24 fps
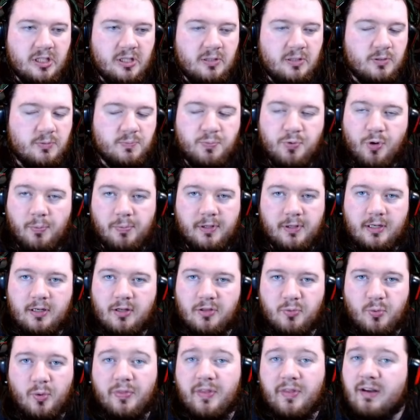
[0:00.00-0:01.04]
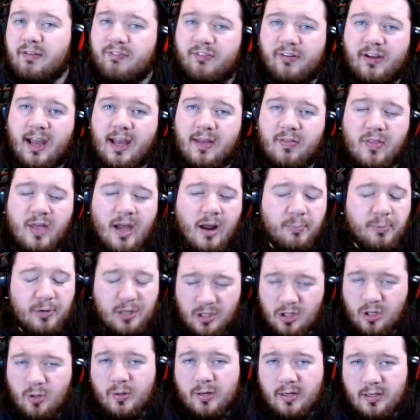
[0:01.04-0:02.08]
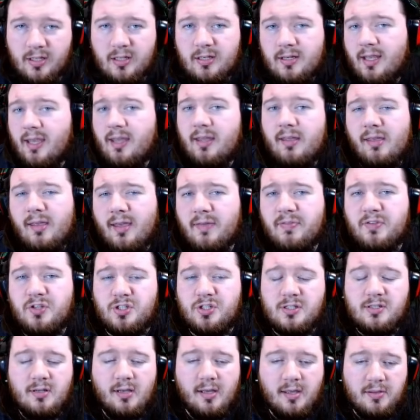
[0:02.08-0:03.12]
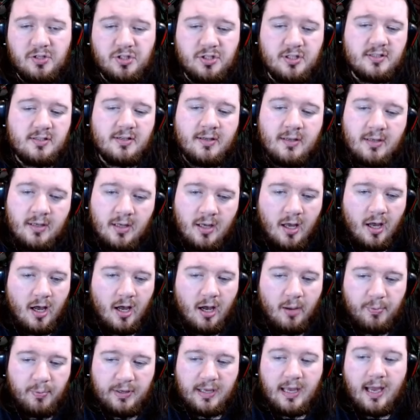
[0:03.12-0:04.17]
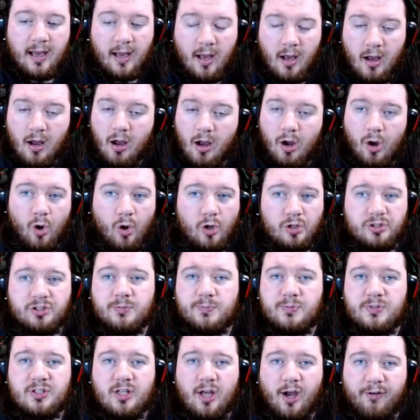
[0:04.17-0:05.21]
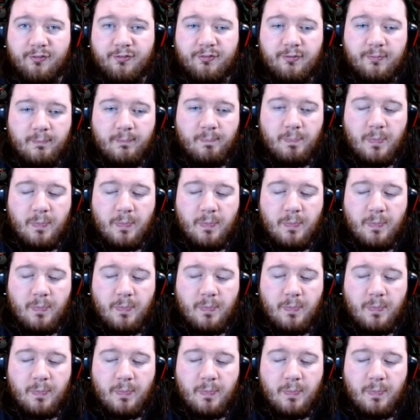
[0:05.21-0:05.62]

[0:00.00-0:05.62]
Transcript: probably another one that I'm forgetting there, but you know what, you get the gist. But yeah, awesome stuff.